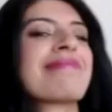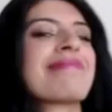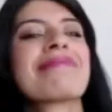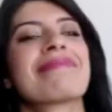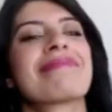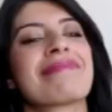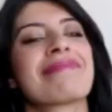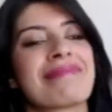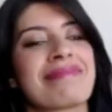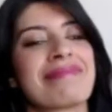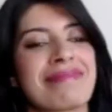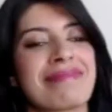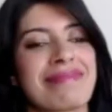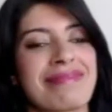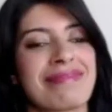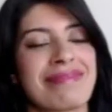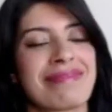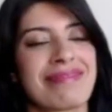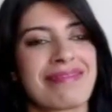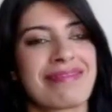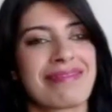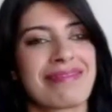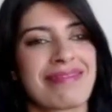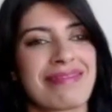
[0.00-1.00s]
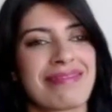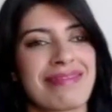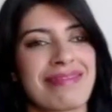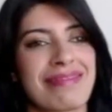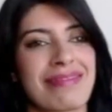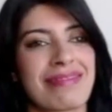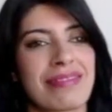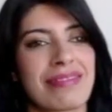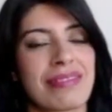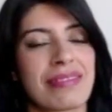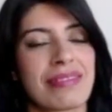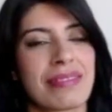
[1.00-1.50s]

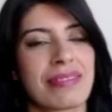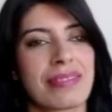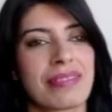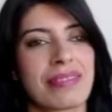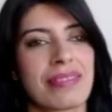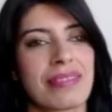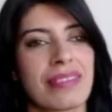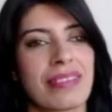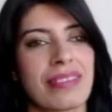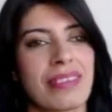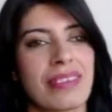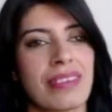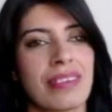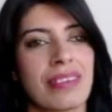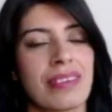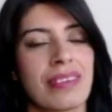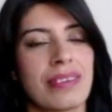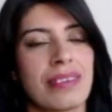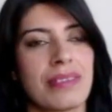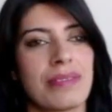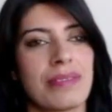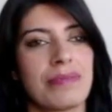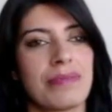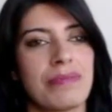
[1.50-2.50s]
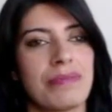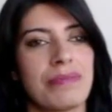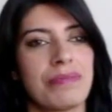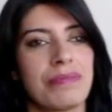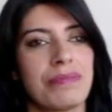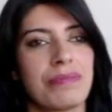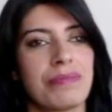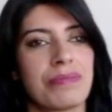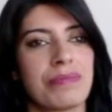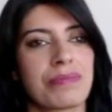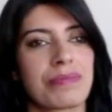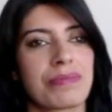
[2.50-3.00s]

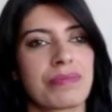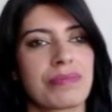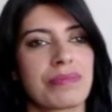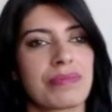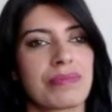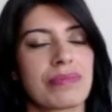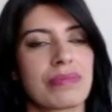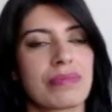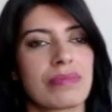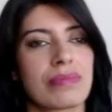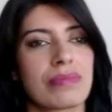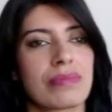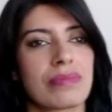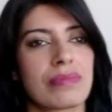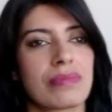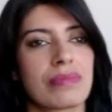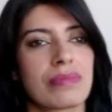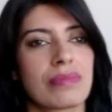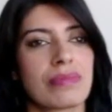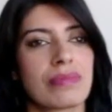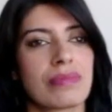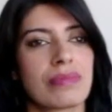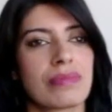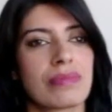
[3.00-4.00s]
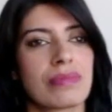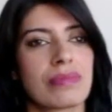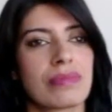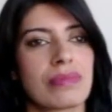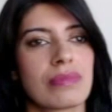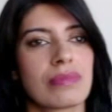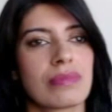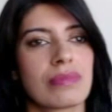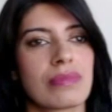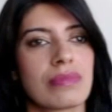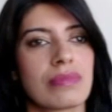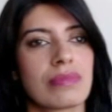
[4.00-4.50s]

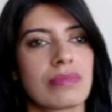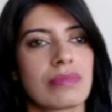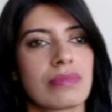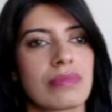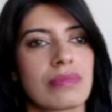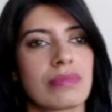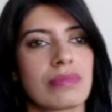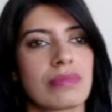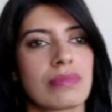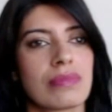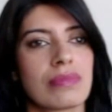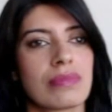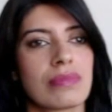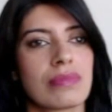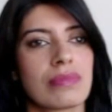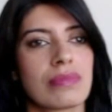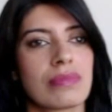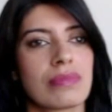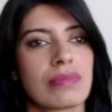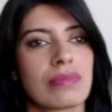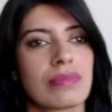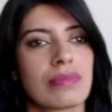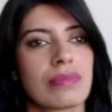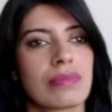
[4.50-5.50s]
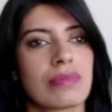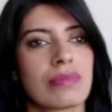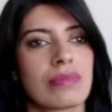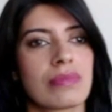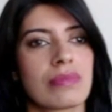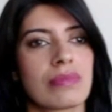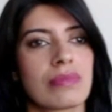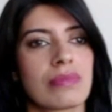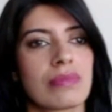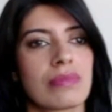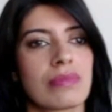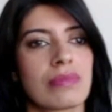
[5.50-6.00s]

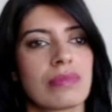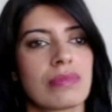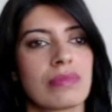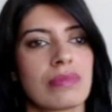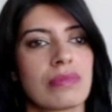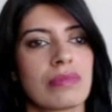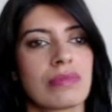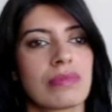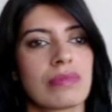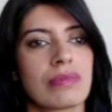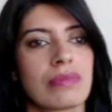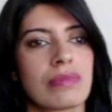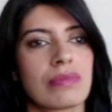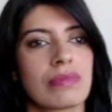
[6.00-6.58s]
[no speech]